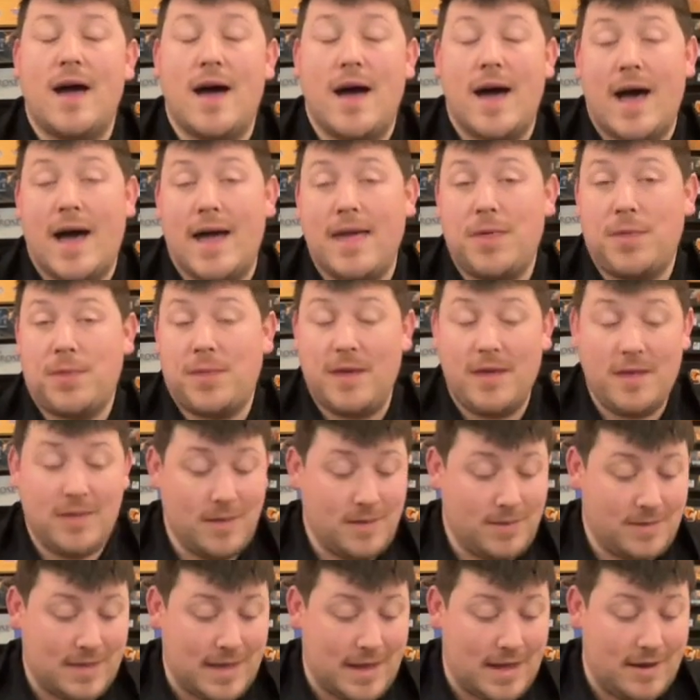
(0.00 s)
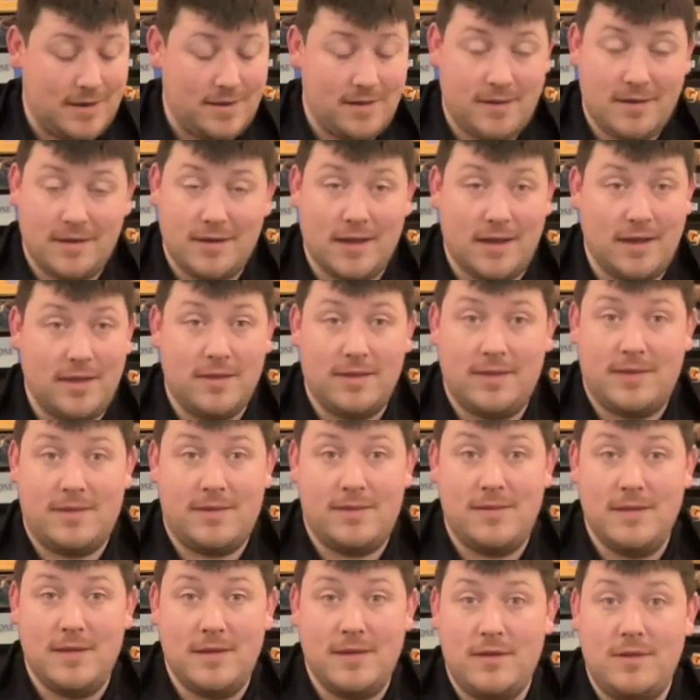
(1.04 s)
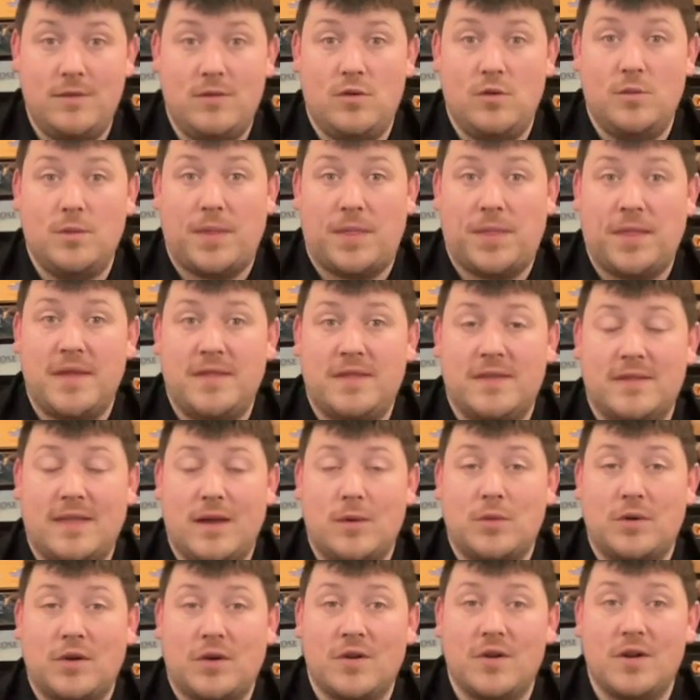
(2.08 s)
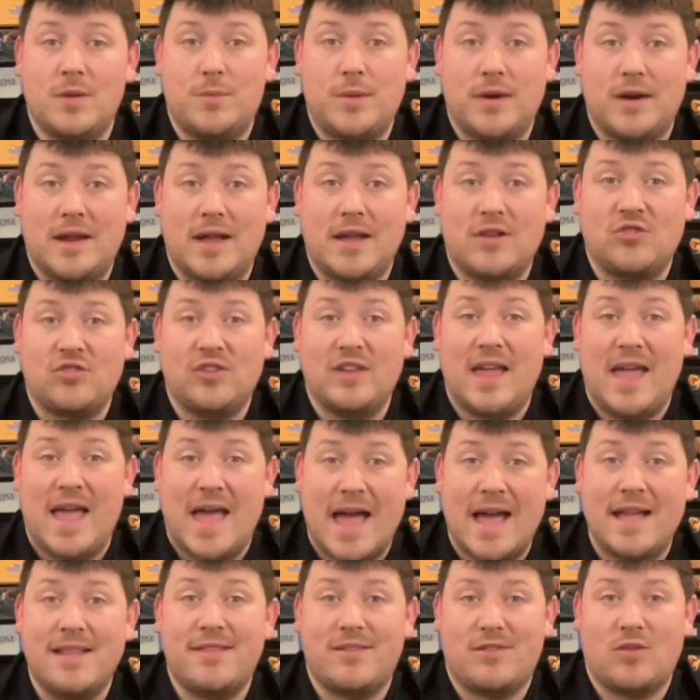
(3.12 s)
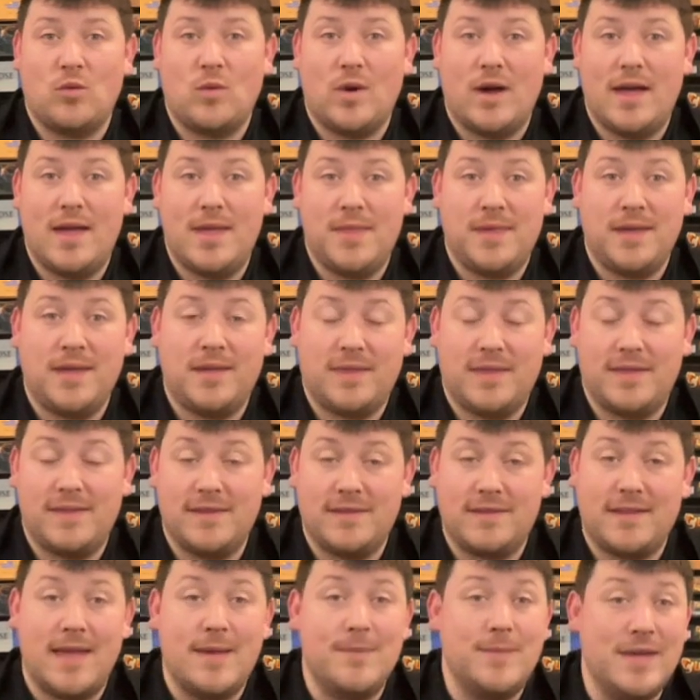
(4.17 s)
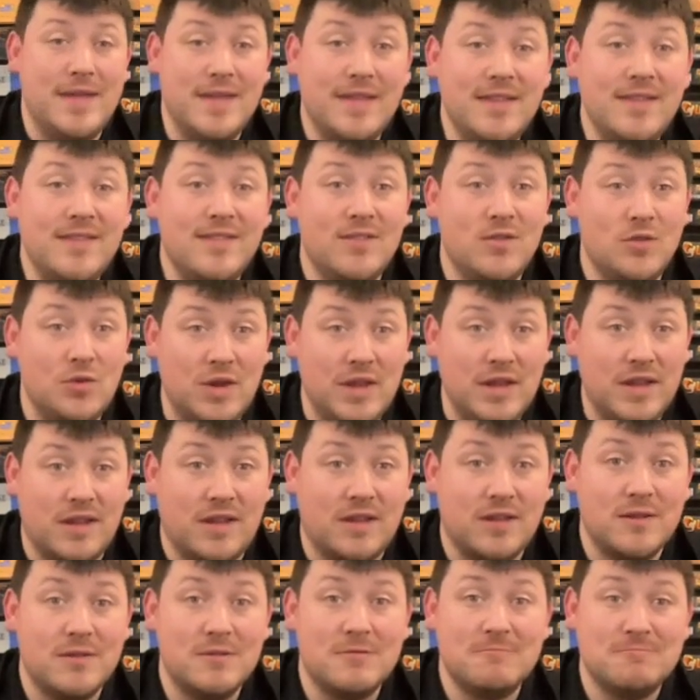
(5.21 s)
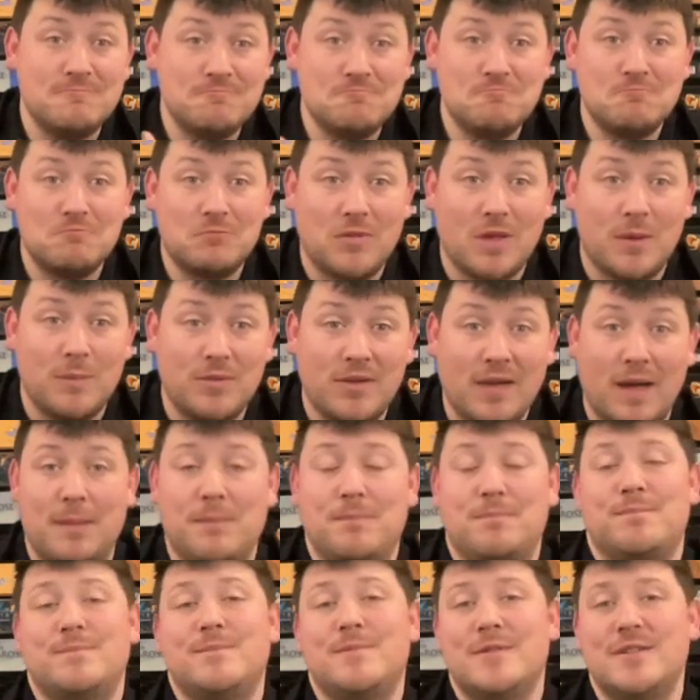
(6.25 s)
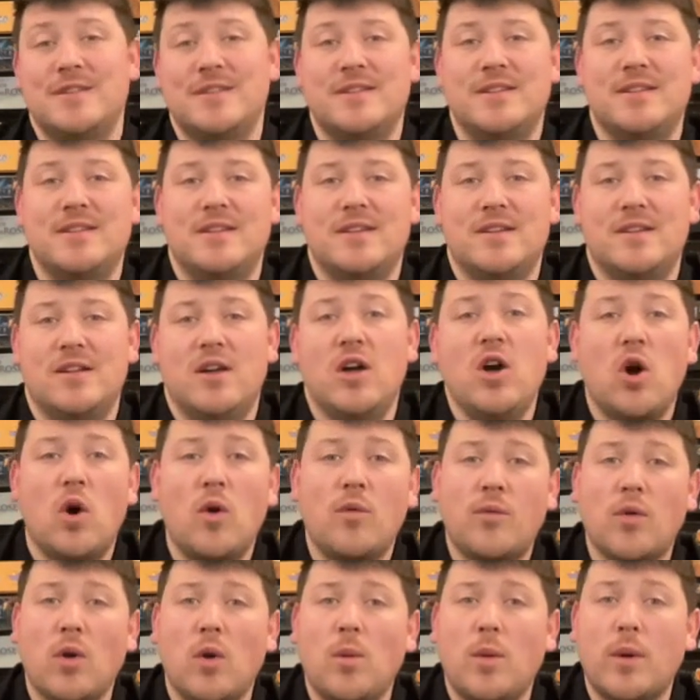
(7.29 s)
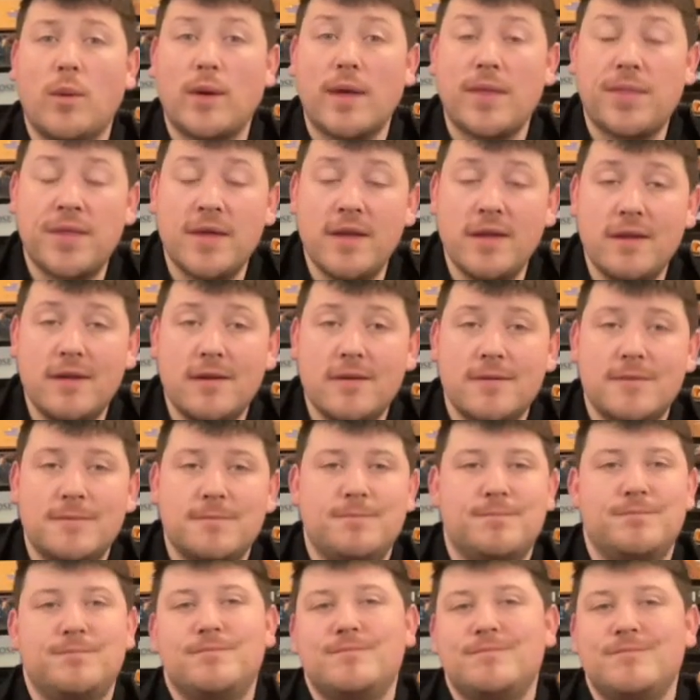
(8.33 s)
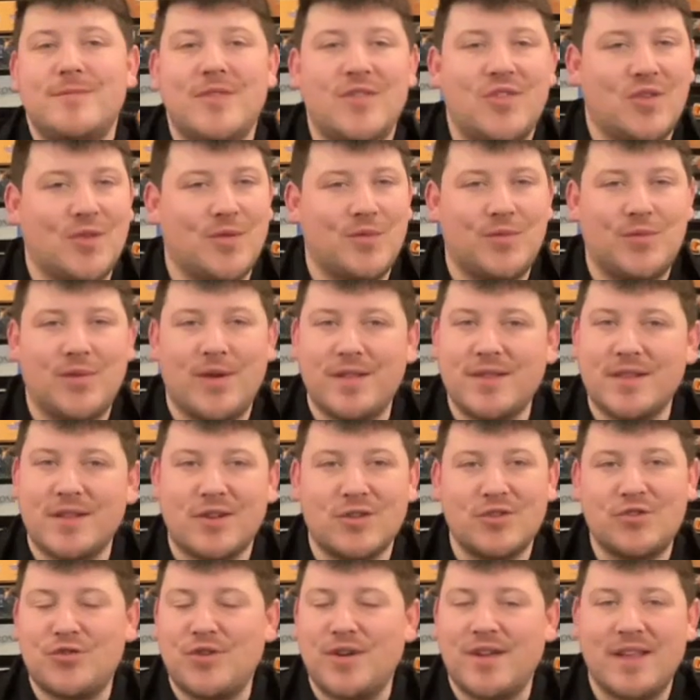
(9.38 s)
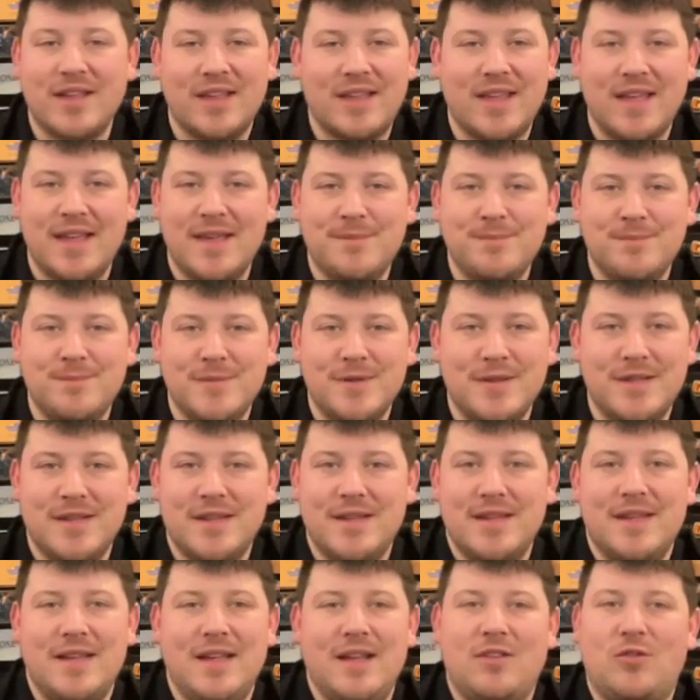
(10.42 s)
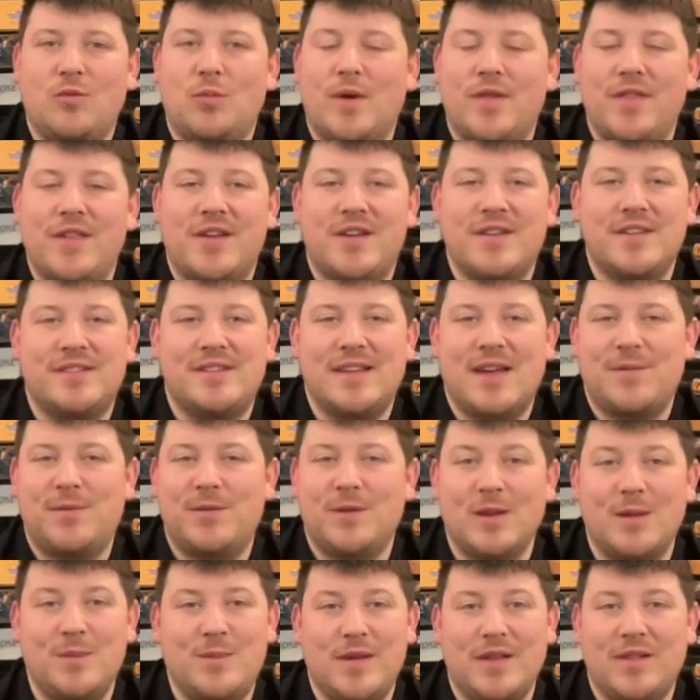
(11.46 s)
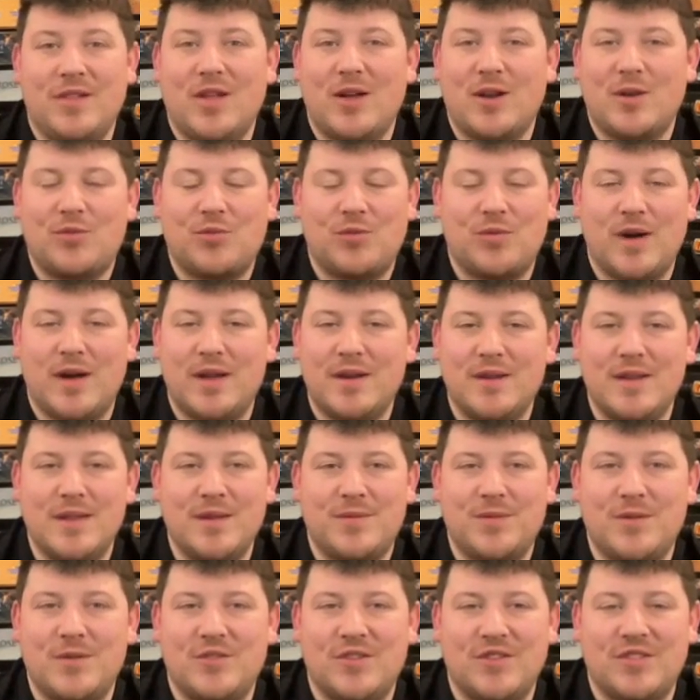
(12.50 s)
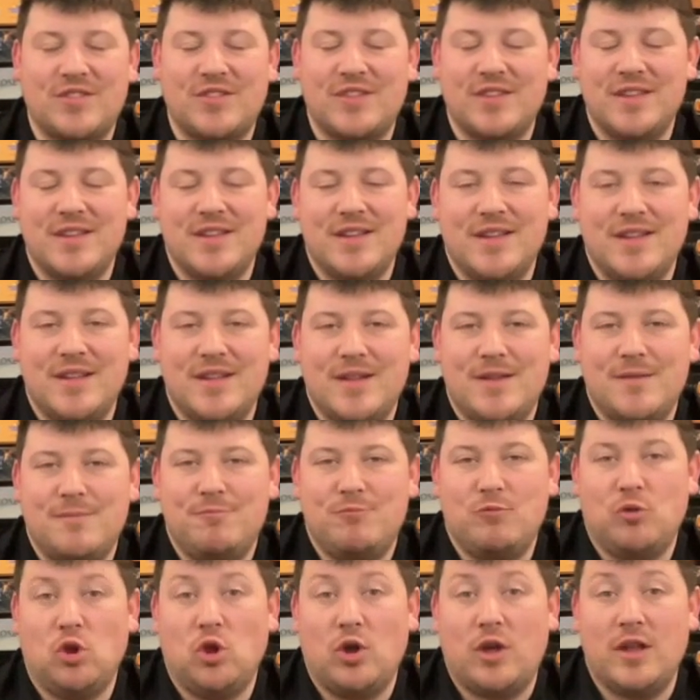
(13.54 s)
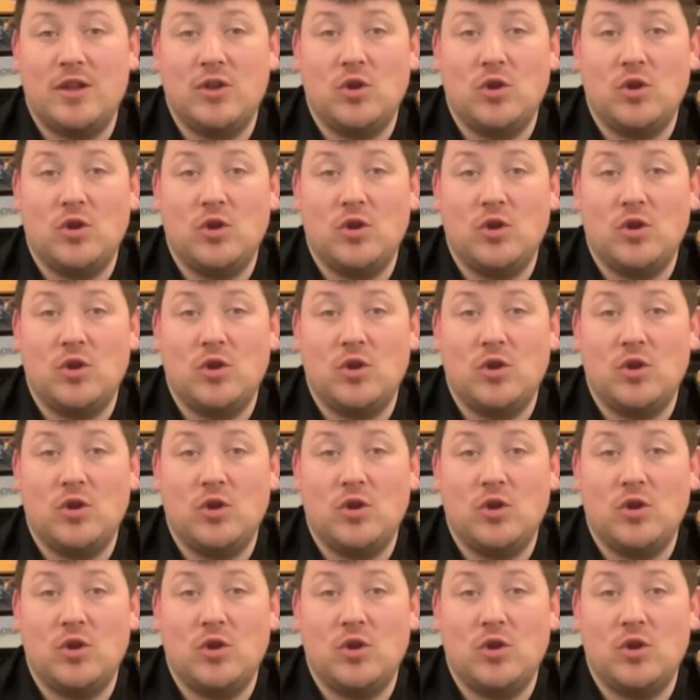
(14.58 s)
I think that you would think that would hurt it, but it actually adds to why I think that this game is unique. Thumbs up. Overall, what do I think? It's a fun little trinket game. It's one that could definitely be a lot of fun if you're just looking